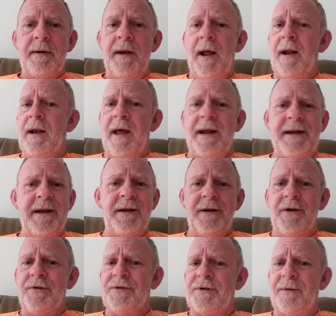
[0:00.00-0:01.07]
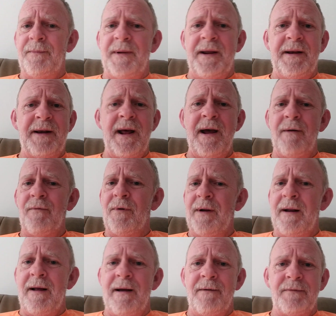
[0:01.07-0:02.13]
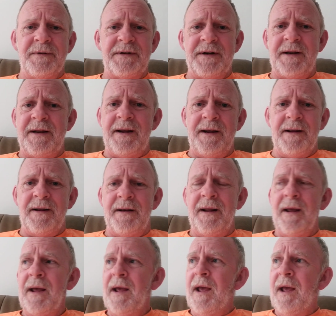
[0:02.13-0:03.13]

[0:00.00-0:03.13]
Not like it used to be. Not when I was a kid.